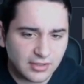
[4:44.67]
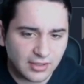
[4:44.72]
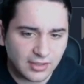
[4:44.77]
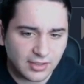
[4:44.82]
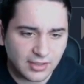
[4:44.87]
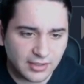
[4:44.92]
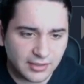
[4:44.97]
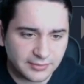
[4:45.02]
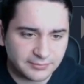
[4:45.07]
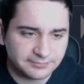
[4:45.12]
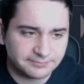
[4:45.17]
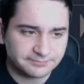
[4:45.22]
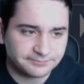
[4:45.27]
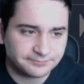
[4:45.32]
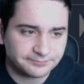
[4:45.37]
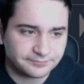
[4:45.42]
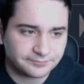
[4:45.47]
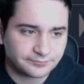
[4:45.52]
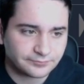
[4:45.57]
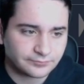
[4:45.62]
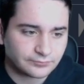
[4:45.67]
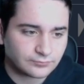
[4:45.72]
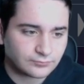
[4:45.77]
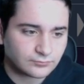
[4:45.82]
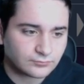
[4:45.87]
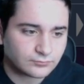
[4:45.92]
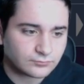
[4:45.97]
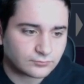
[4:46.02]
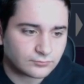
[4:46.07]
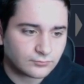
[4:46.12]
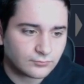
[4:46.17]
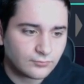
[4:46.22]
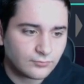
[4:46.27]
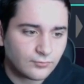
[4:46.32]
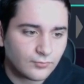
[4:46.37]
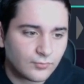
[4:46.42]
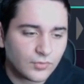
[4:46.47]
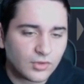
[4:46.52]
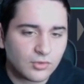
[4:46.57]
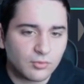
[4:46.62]
We're
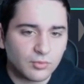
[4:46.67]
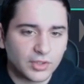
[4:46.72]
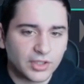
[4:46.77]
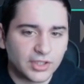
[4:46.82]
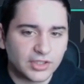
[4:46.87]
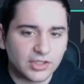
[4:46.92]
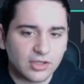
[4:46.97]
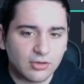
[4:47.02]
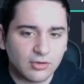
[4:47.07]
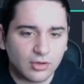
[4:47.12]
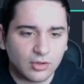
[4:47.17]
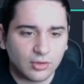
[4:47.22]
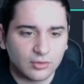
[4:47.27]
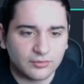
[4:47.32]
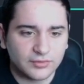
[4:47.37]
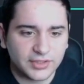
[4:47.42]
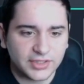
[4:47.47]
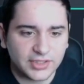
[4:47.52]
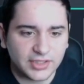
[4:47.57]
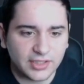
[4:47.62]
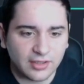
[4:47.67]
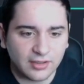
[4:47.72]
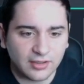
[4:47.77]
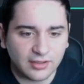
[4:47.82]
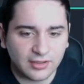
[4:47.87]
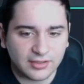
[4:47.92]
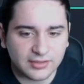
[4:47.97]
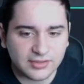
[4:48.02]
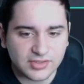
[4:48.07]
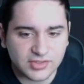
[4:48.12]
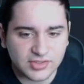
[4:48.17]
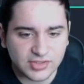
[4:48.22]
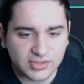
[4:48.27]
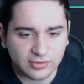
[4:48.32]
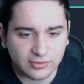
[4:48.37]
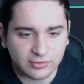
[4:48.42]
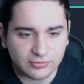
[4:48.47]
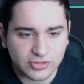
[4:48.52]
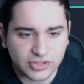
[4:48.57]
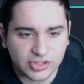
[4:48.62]
gonna go only on
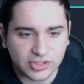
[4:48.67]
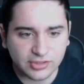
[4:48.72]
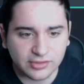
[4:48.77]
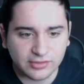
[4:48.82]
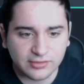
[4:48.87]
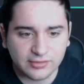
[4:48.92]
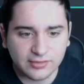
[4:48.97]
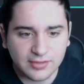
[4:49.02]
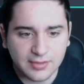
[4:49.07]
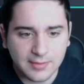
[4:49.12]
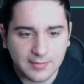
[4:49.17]
zero chill.